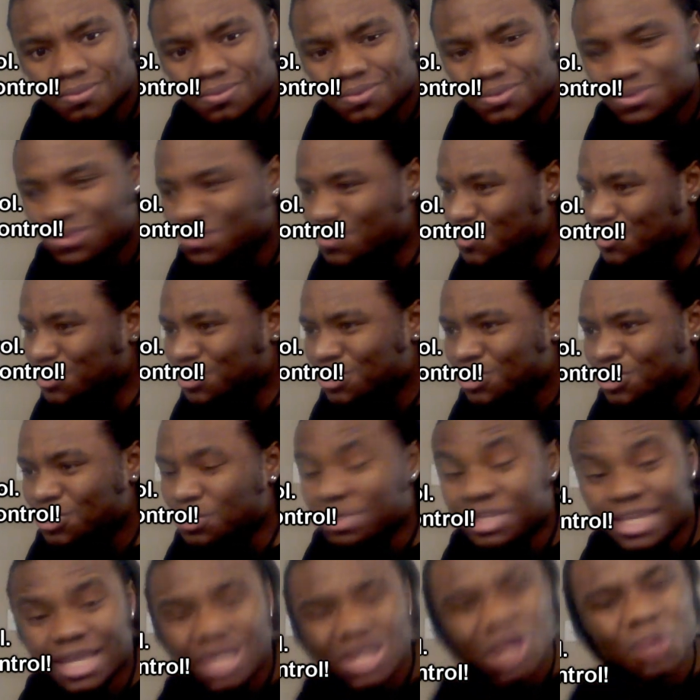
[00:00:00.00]
You you
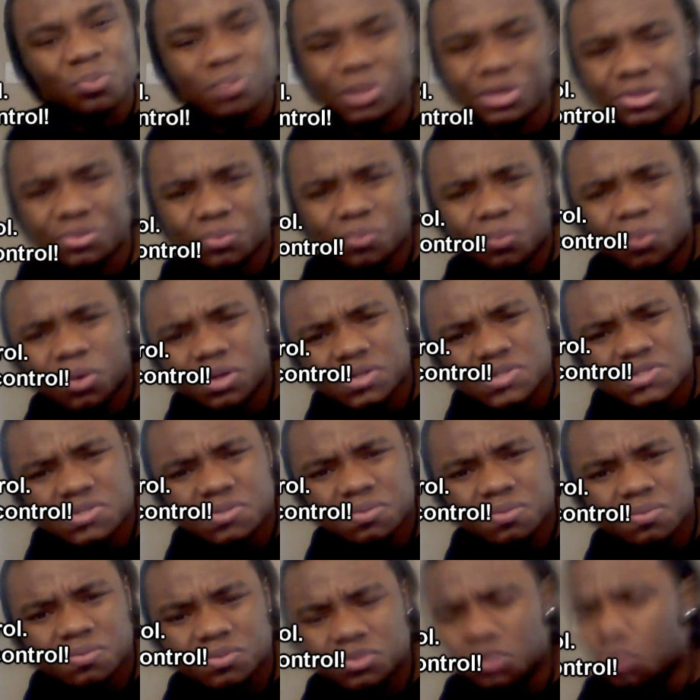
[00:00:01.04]
get up when you want
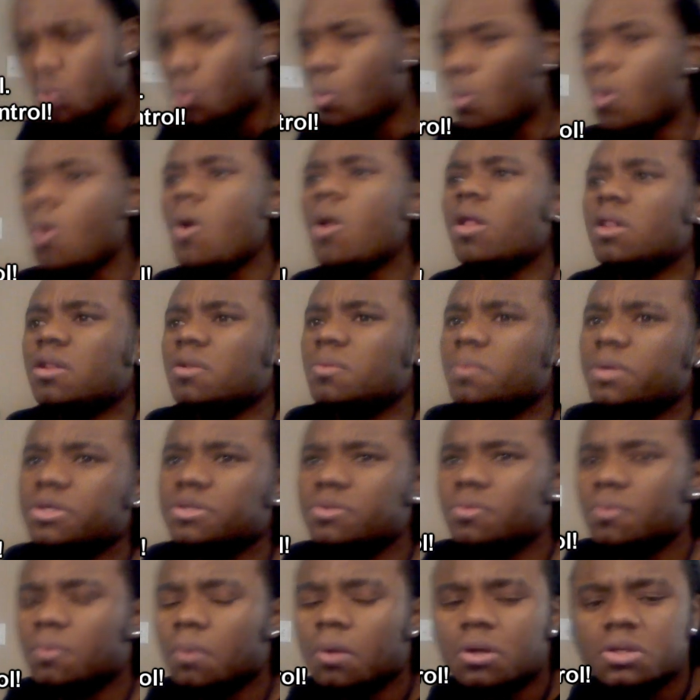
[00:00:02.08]
to, you walk when
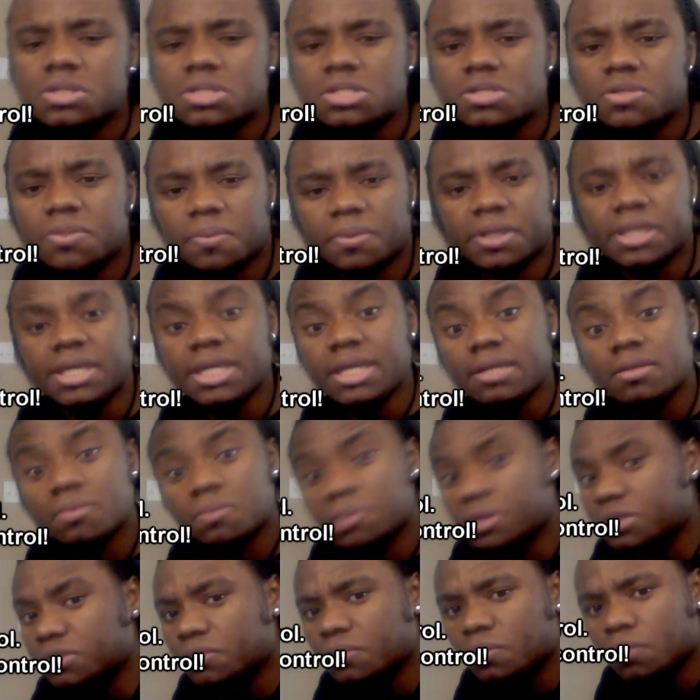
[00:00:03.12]
you want to, you eat
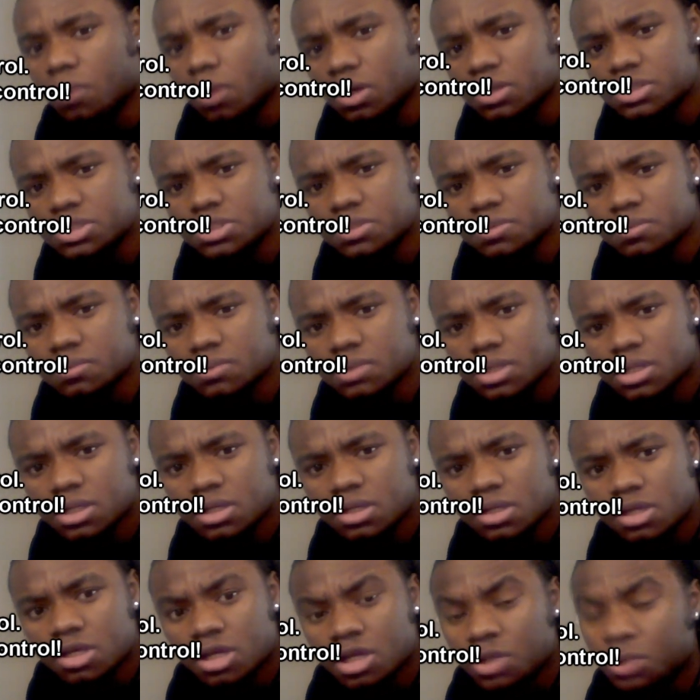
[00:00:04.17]
when you want to.
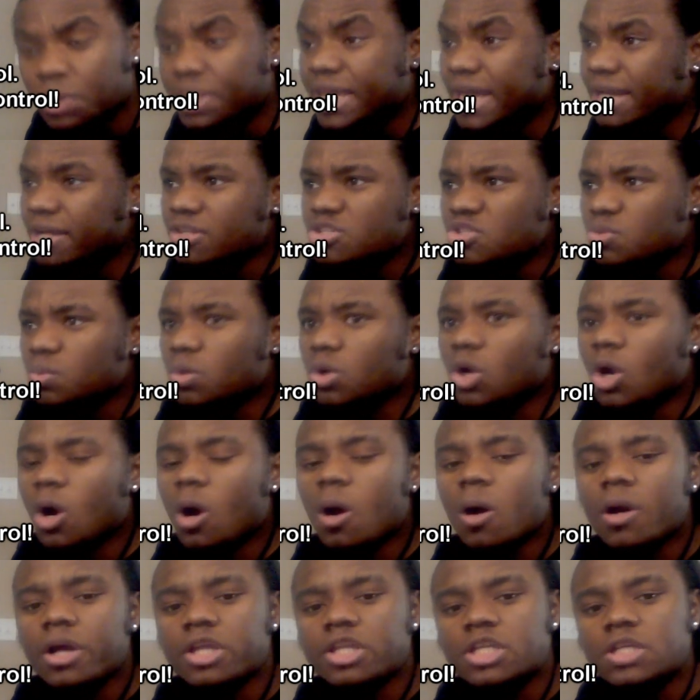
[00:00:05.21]
You get into a
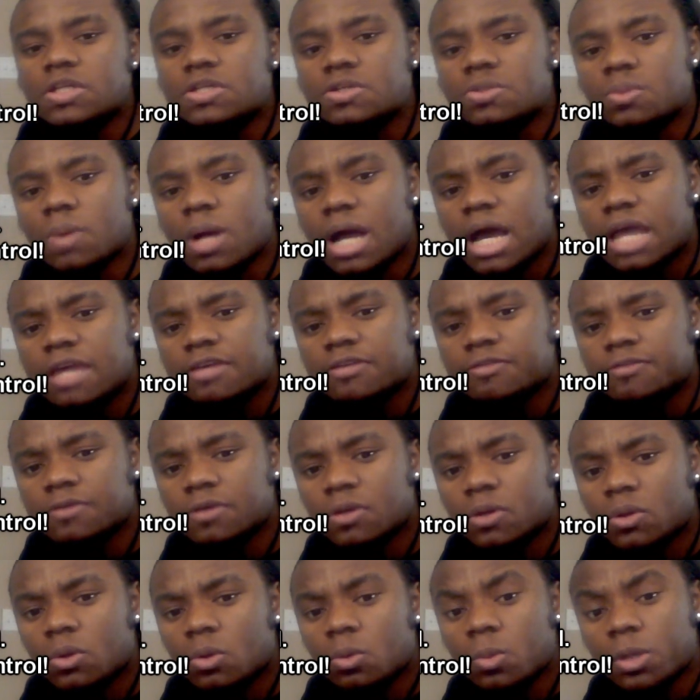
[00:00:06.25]
car and you drive
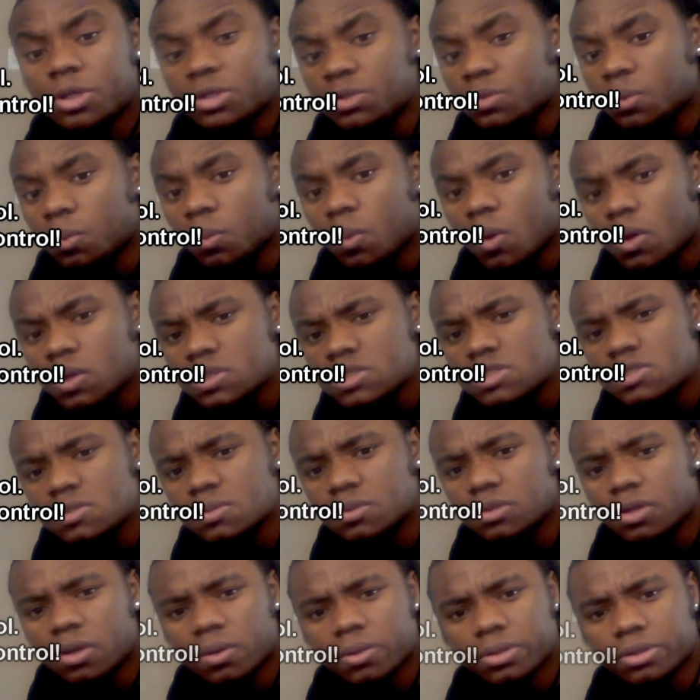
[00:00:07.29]
when you want to,
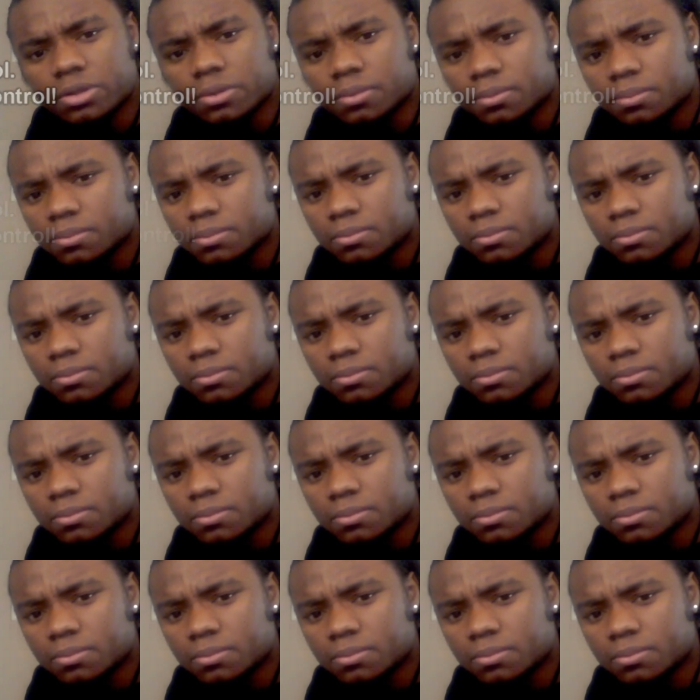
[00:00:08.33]
don't you?